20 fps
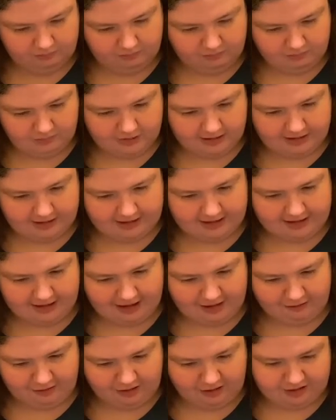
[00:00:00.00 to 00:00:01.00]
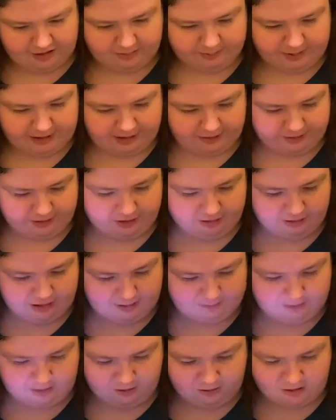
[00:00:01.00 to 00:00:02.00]
And then I'll also make a note of
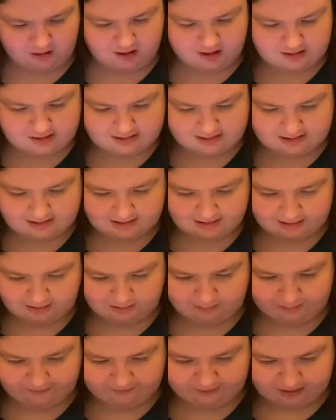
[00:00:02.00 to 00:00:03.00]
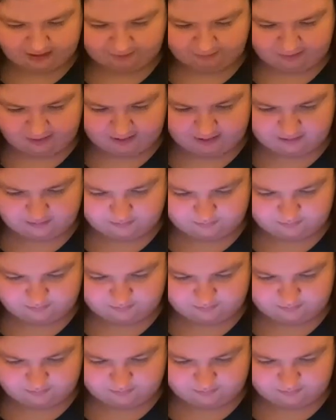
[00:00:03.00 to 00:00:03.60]
the cards on my phone as well.